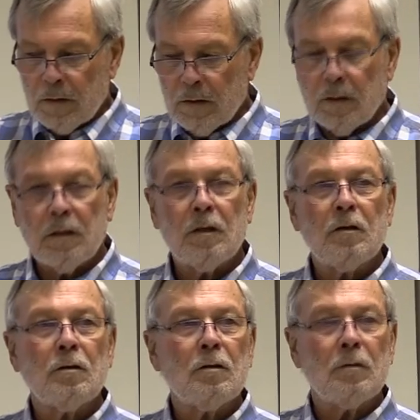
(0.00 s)
Little
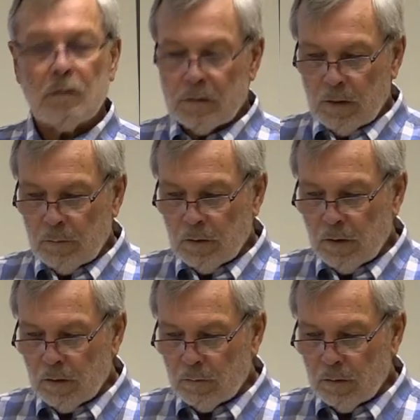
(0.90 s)
interlude with something
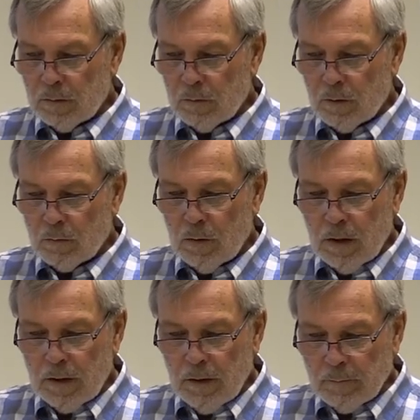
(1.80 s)
called World War
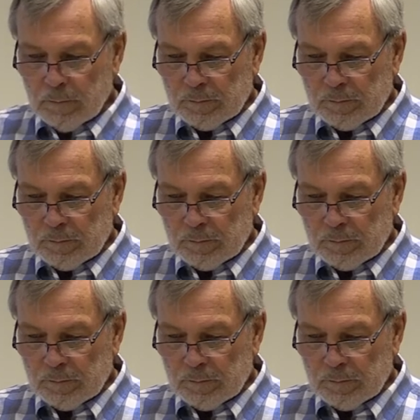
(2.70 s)
One